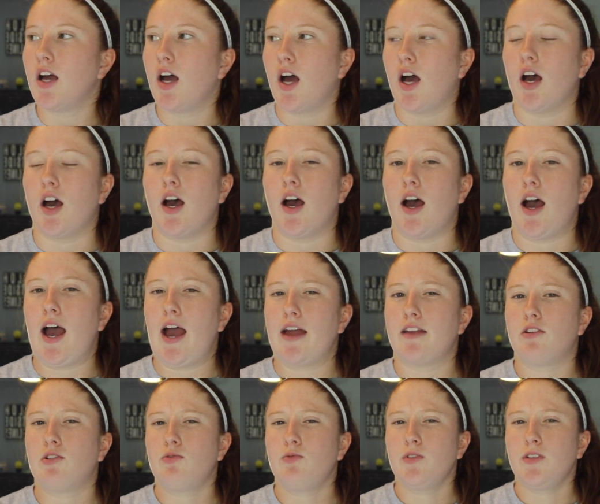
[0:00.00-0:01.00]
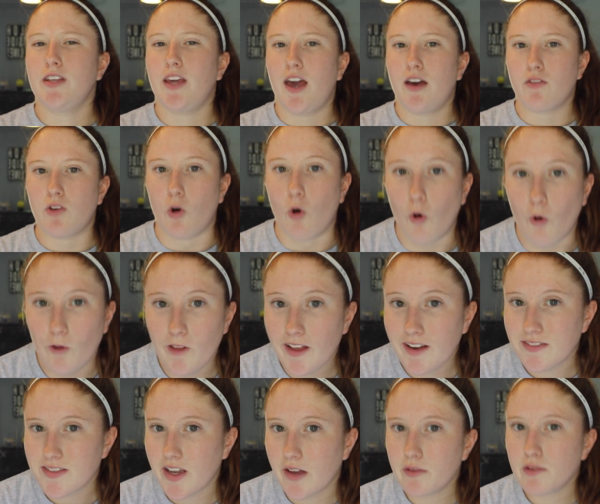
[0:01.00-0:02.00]
Uh, I don't really have a whole
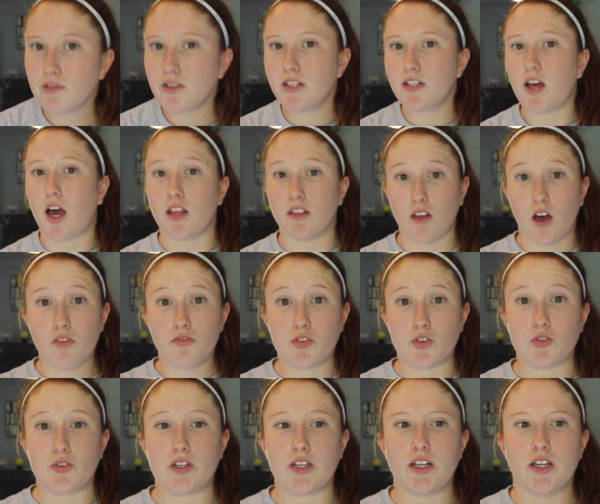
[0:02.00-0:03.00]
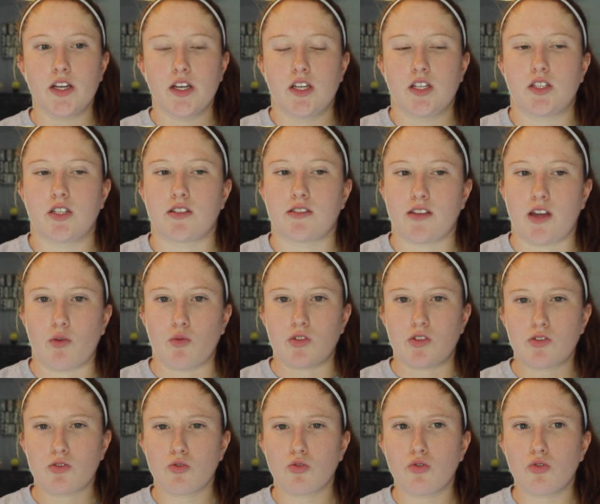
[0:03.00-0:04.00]
lot of time to read. I love to read, just like
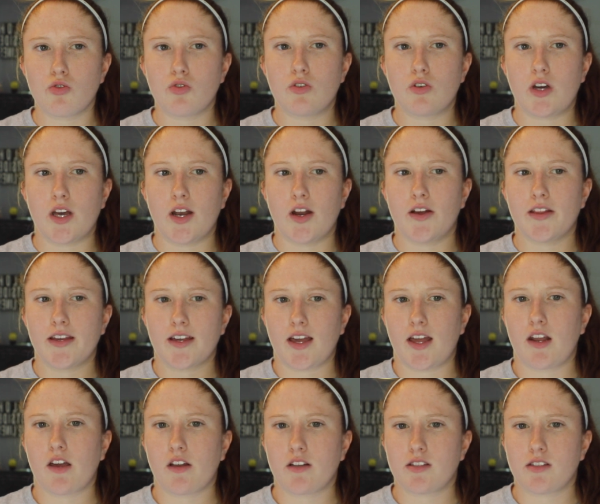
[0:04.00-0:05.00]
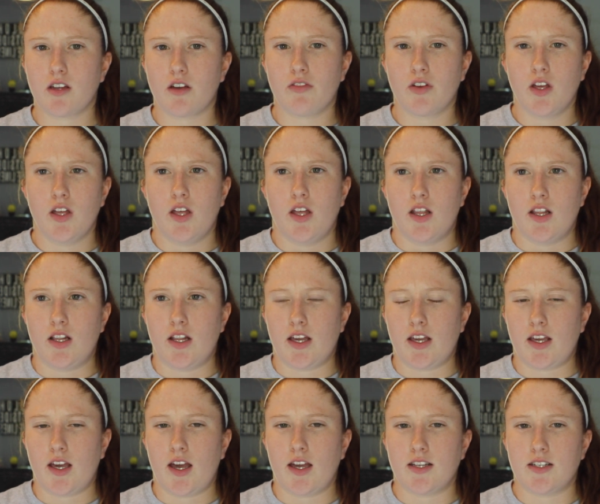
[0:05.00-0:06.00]
with school and all that kind of good stuff.
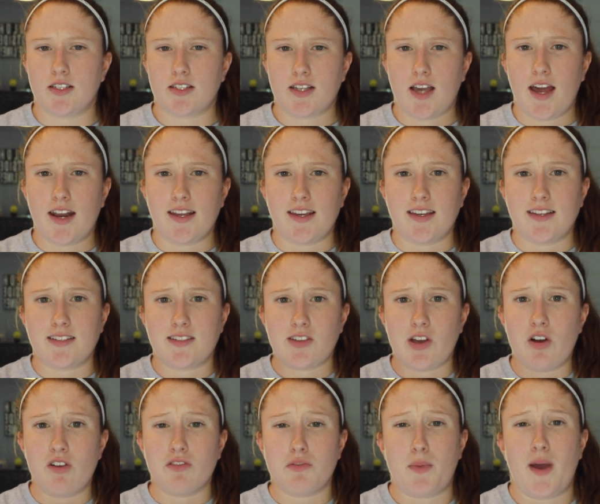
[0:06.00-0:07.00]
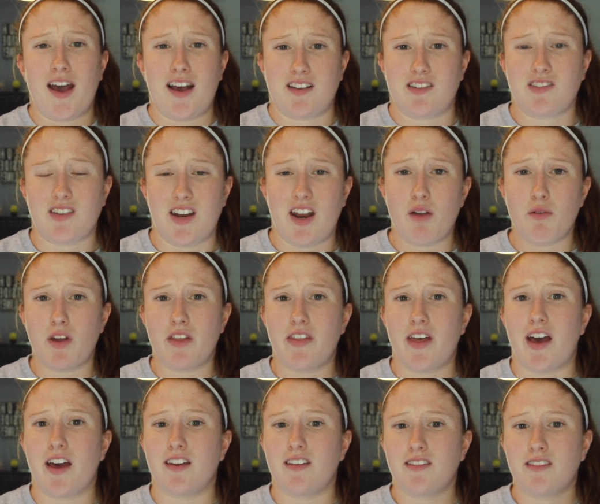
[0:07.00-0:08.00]
Like, I just kind of gets overpassed, and I read
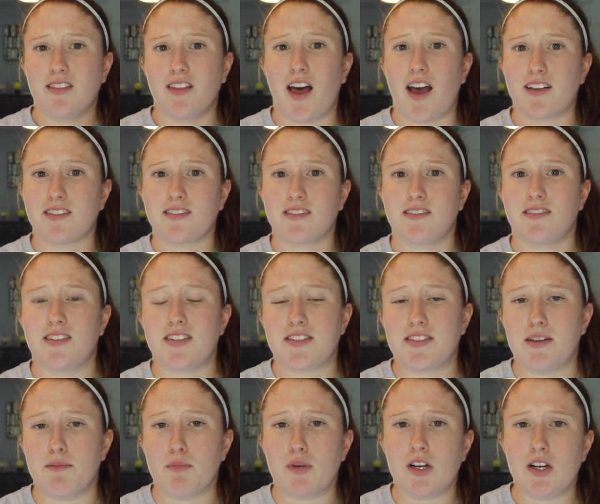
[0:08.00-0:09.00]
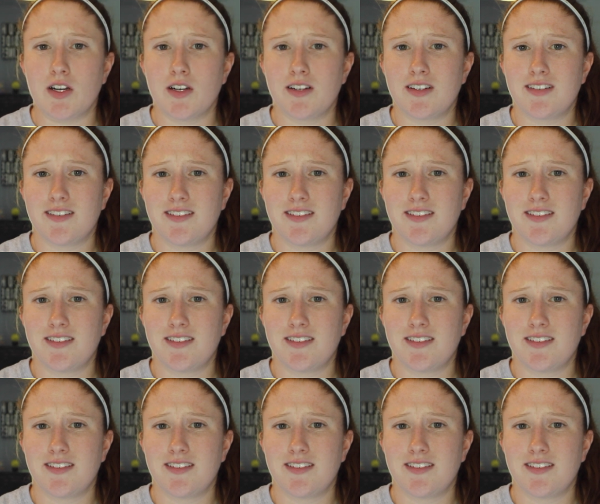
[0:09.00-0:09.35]
that last December.